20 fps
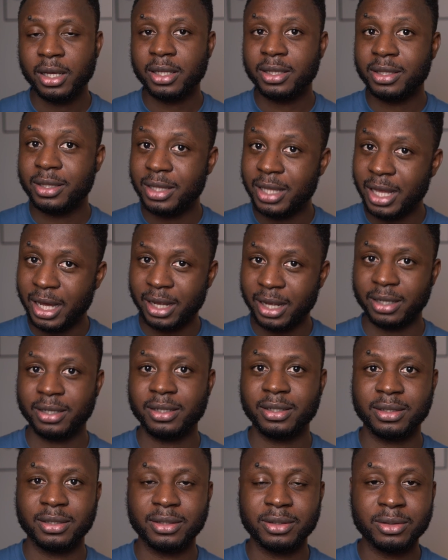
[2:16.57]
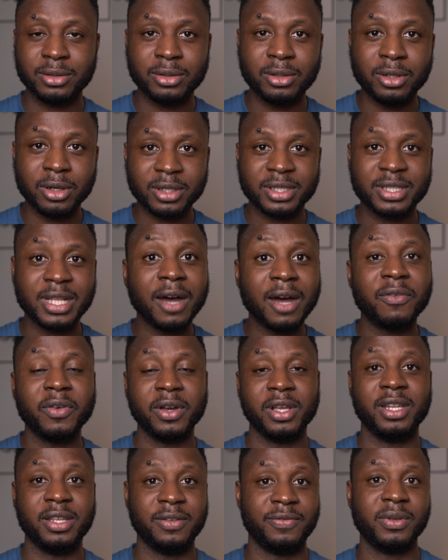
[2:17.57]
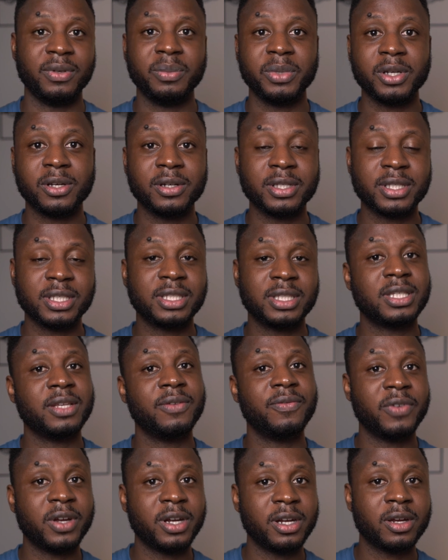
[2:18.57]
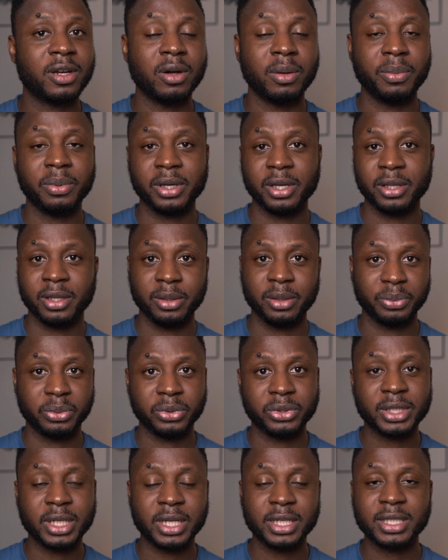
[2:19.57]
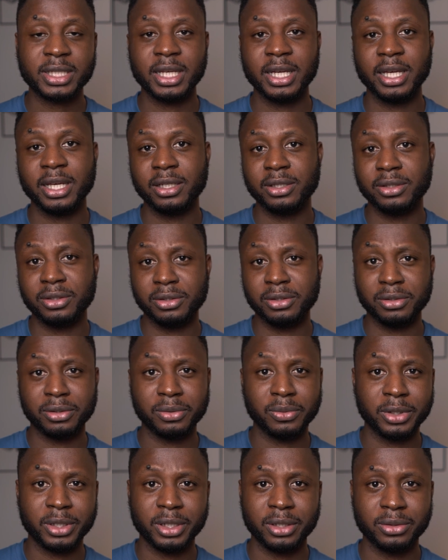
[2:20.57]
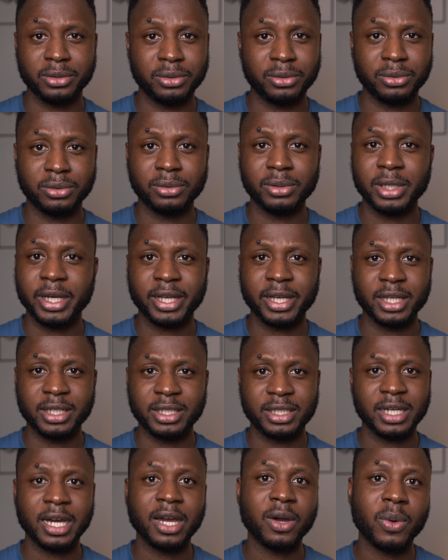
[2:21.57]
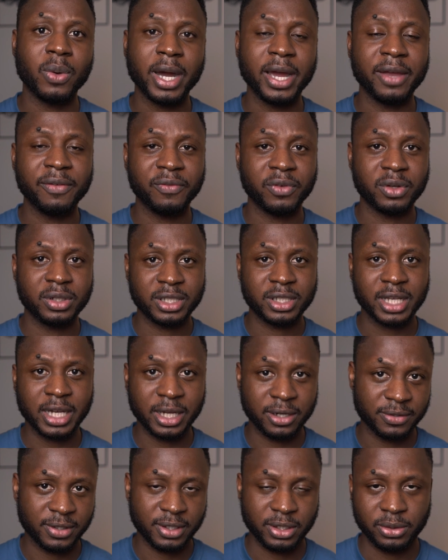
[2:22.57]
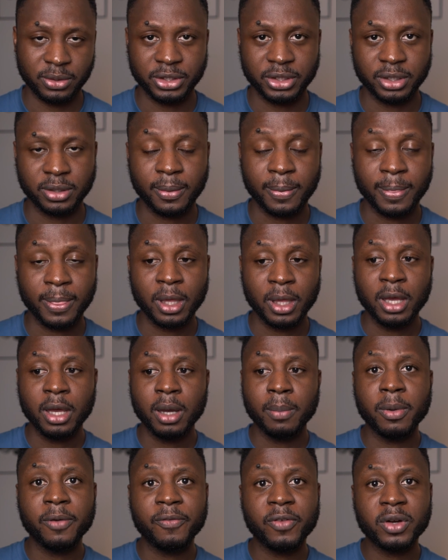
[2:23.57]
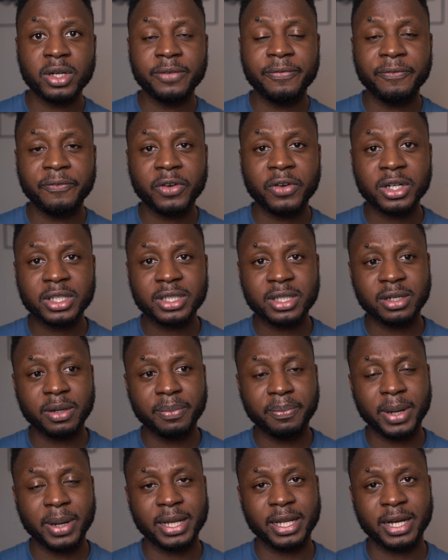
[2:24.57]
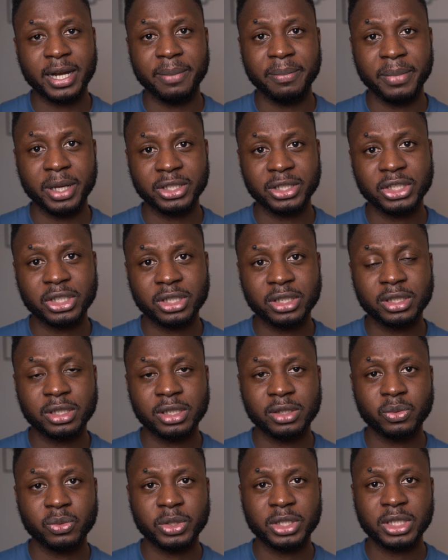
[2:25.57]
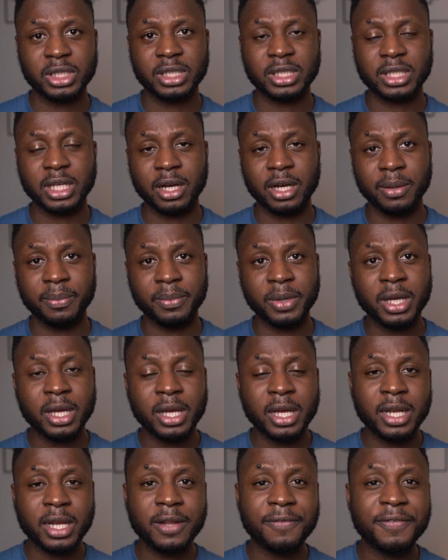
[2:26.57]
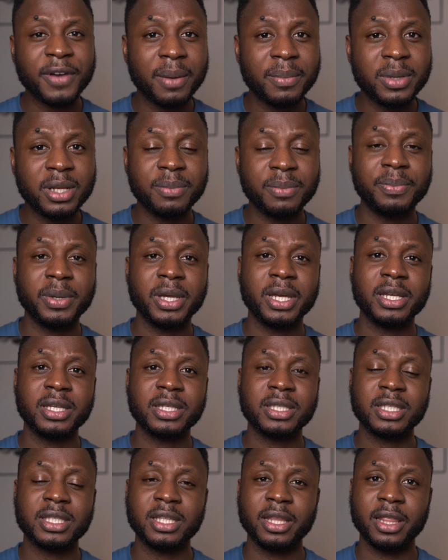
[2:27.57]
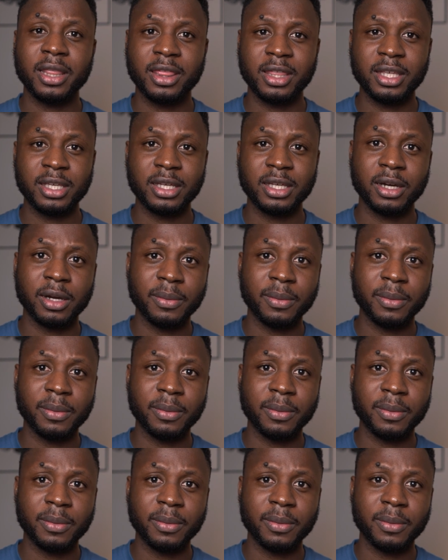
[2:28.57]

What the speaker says: that does that for a living, because it's a very complicated process and you don't want to do like a DIY for this kind of situation. But for the first three parts that I mentioned, which is the family-based, the